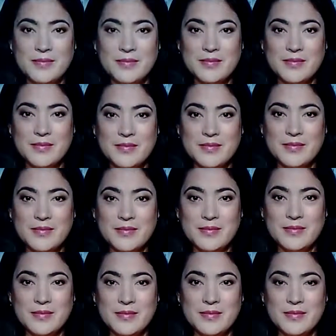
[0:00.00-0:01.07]

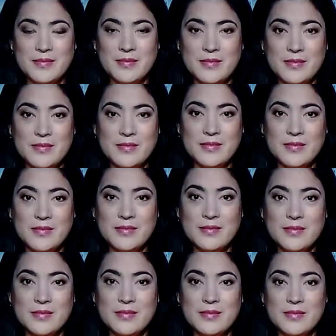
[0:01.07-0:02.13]

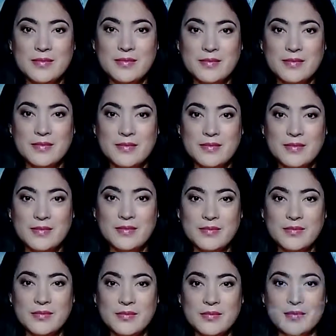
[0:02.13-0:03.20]
The person shown says nothing.